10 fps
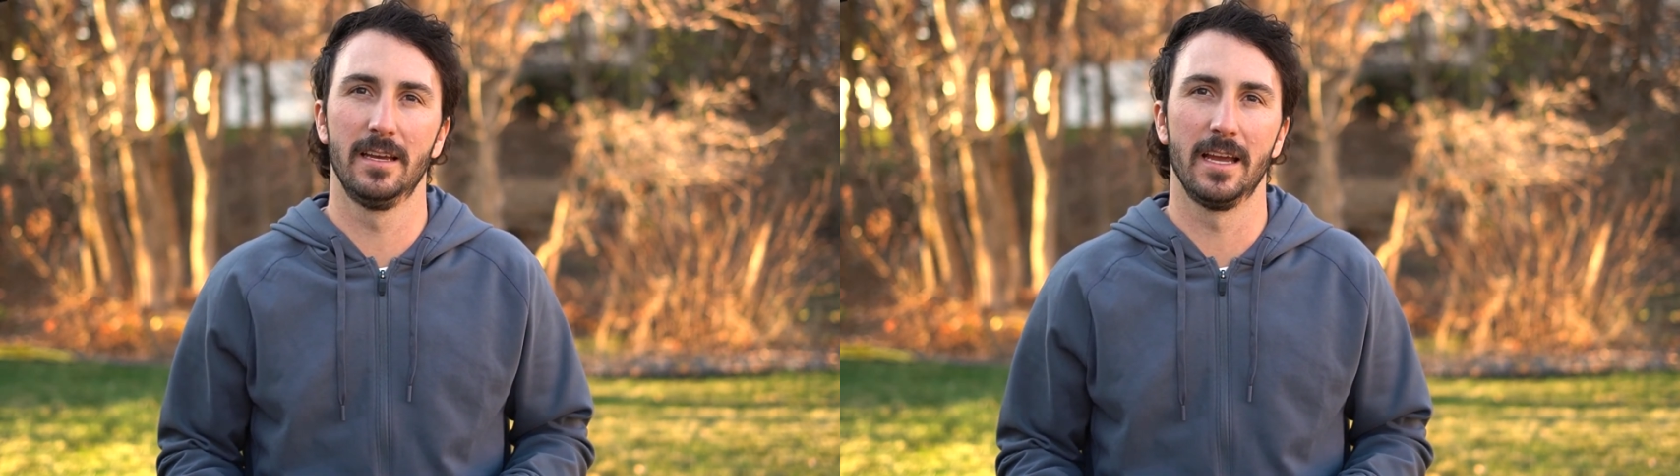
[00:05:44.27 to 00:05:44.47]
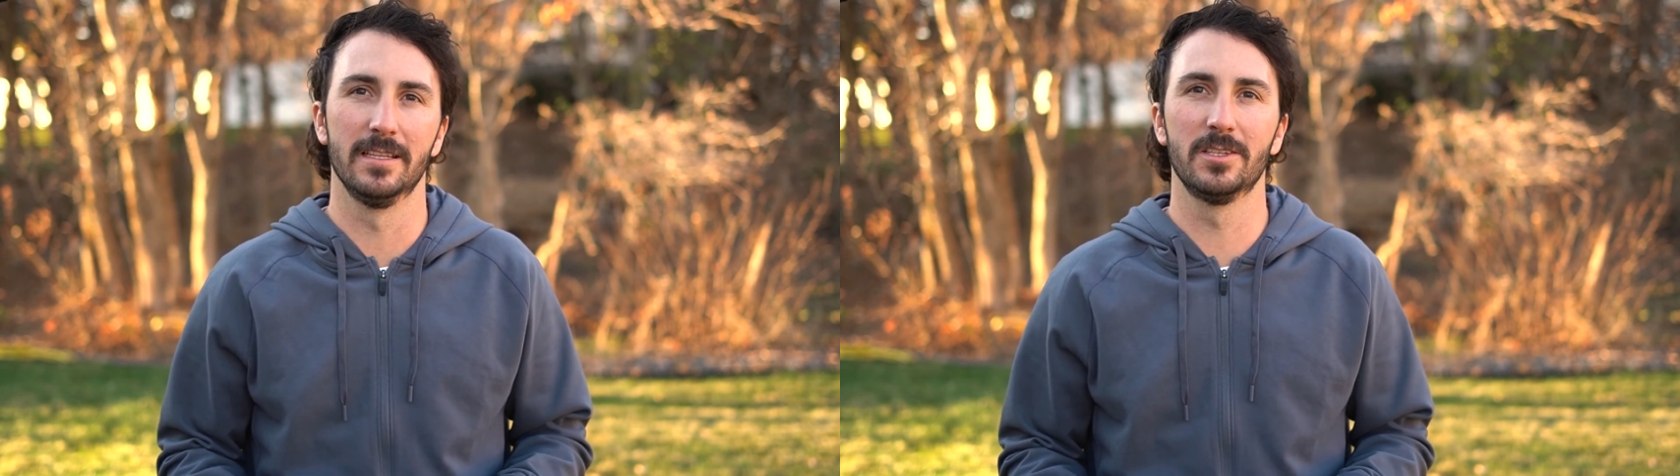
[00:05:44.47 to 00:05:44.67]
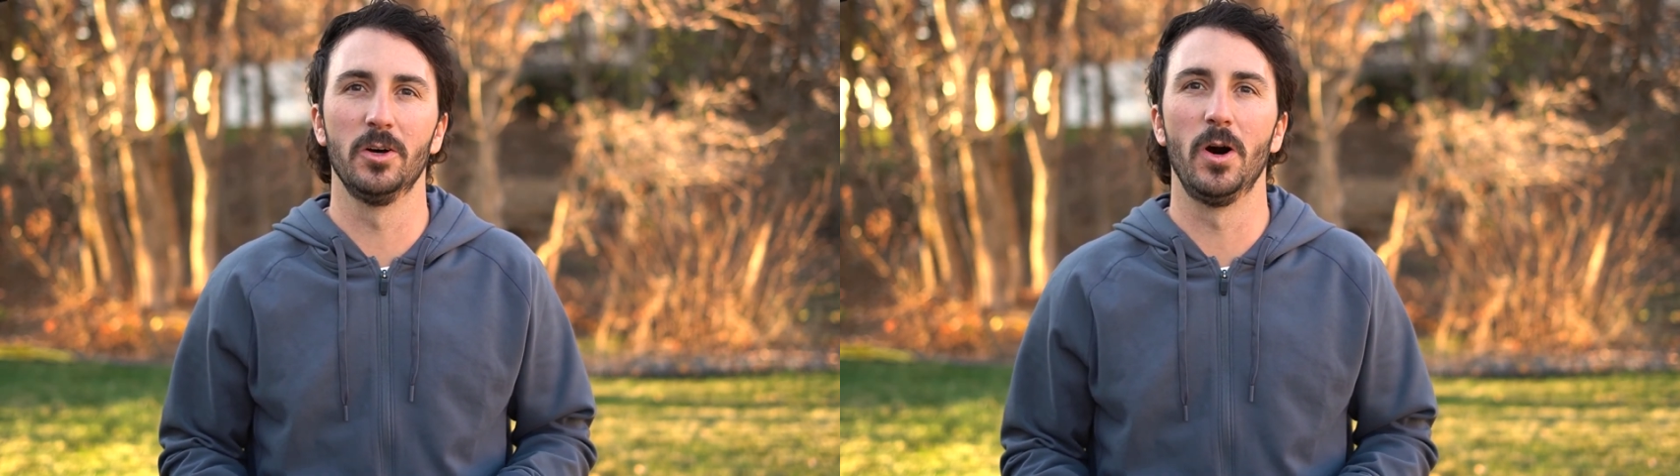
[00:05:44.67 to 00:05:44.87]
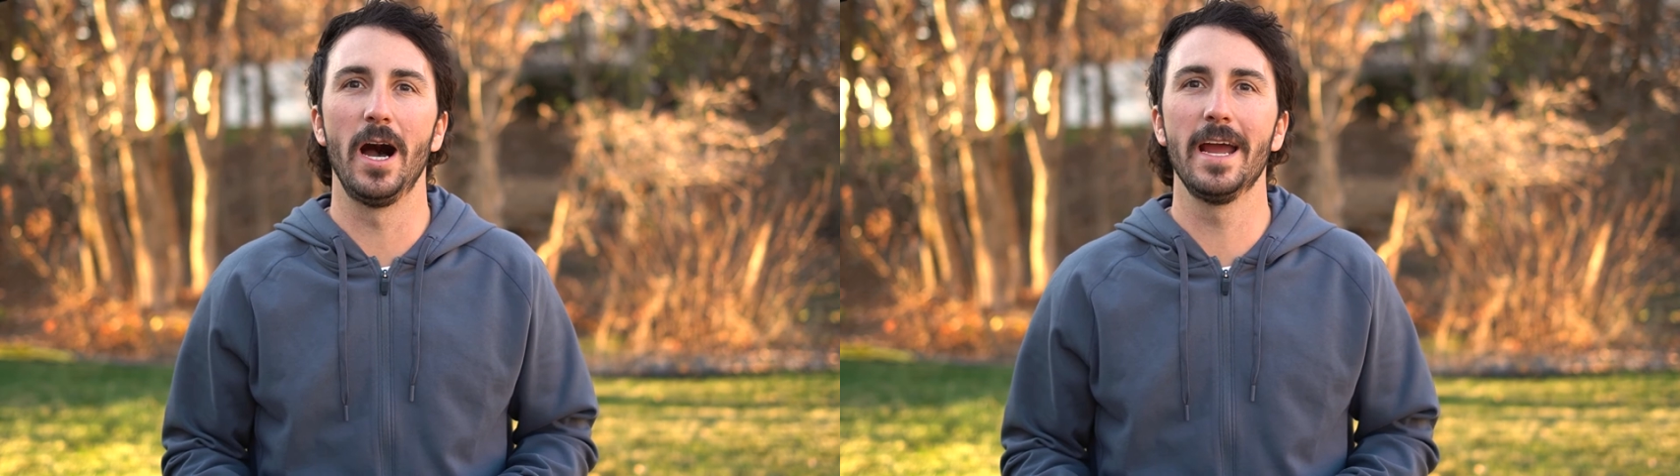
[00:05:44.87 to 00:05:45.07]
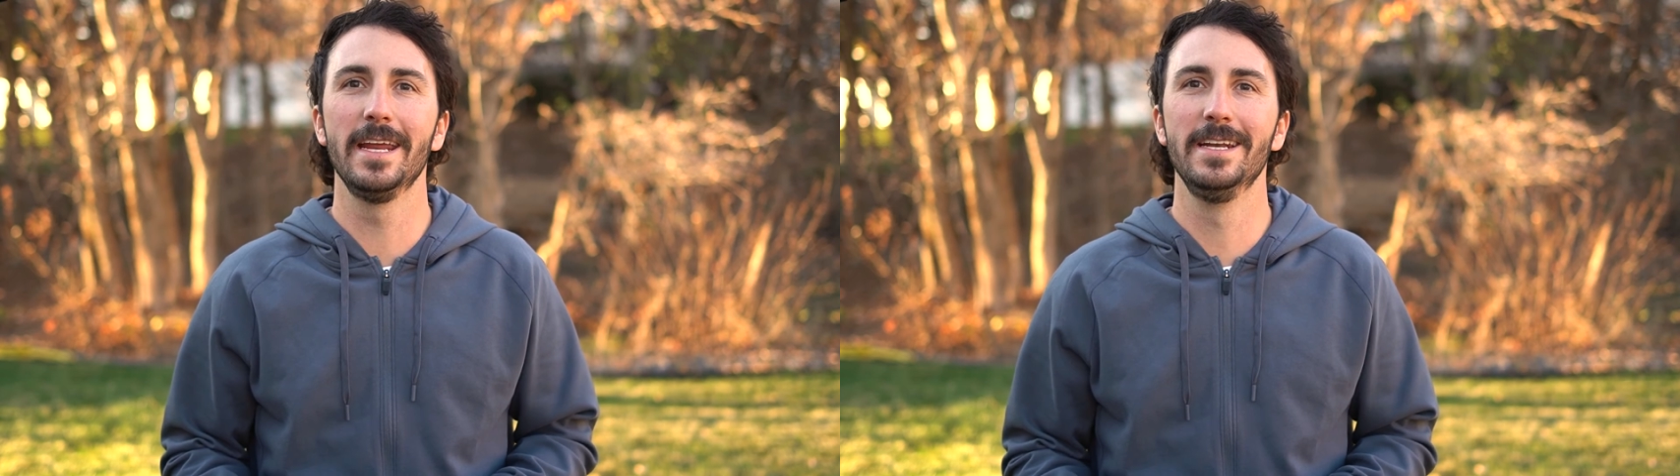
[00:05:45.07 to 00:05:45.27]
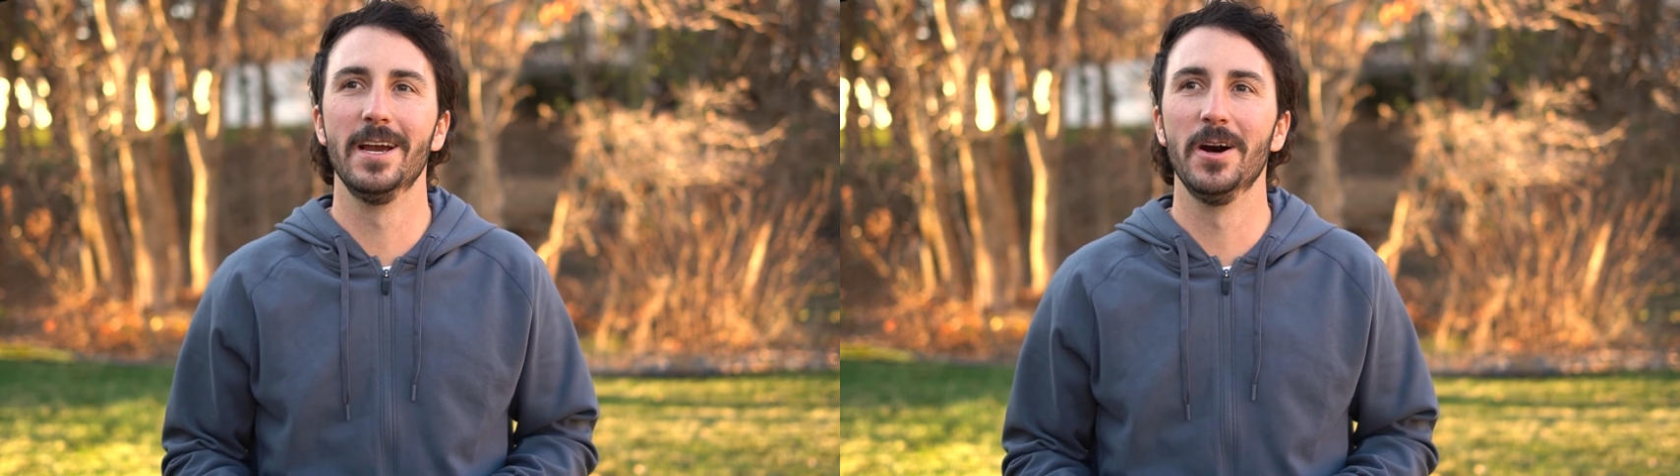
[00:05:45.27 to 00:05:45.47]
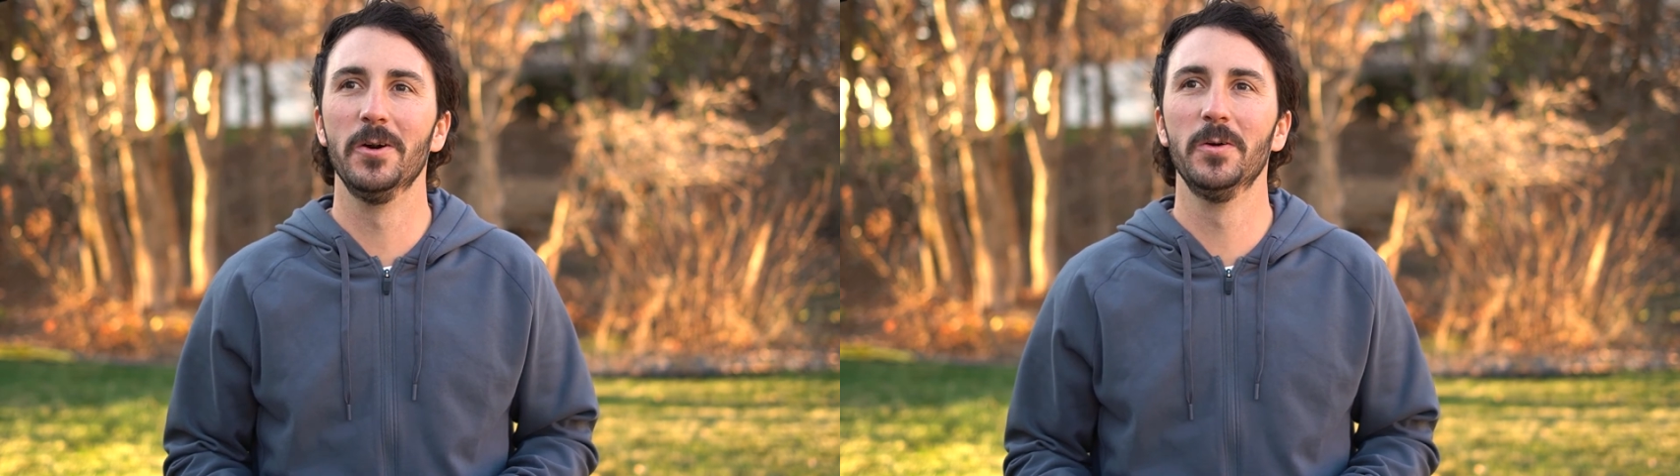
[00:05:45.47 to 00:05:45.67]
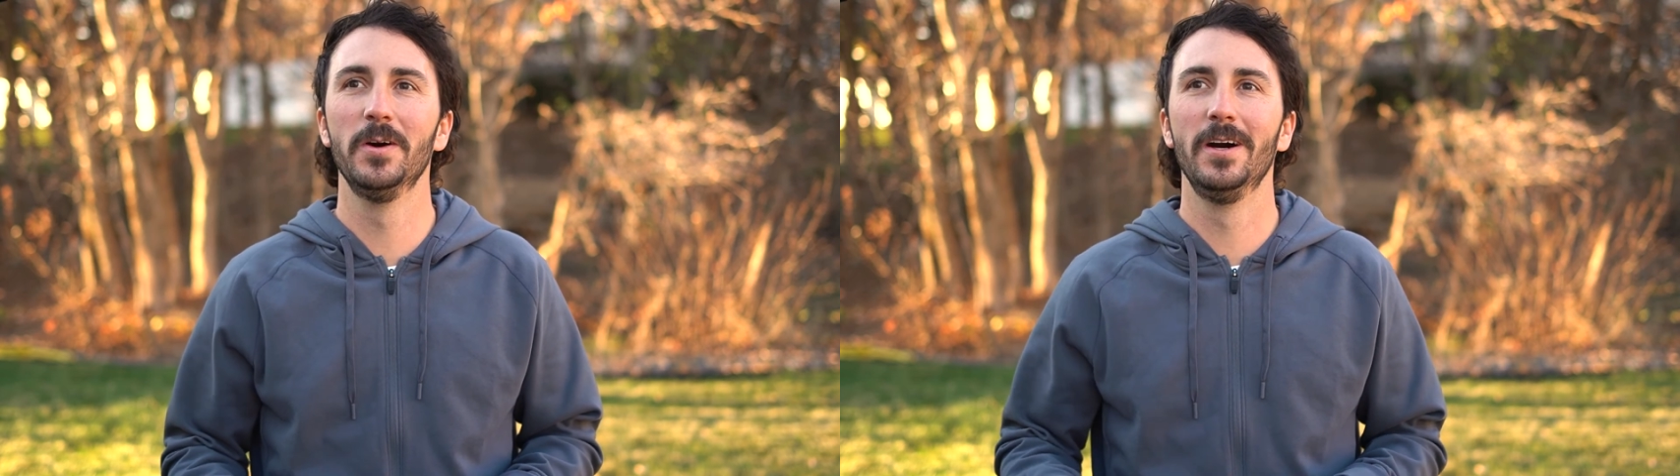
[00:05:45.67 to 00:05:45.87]
and so I
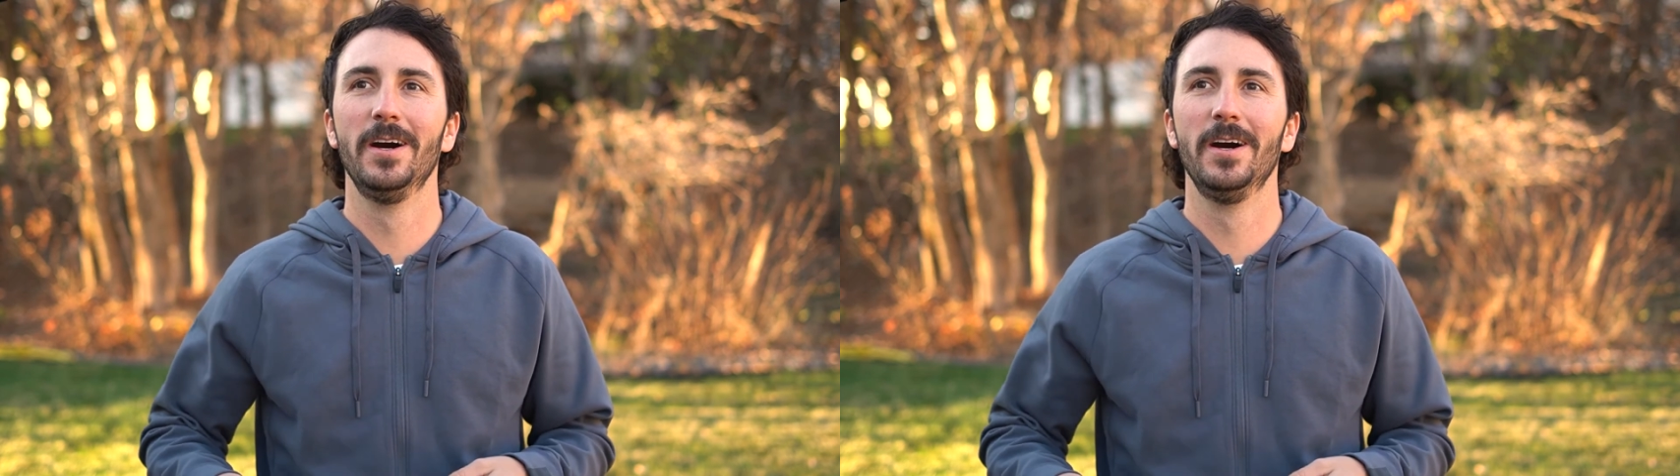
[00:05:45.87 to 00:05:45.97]
know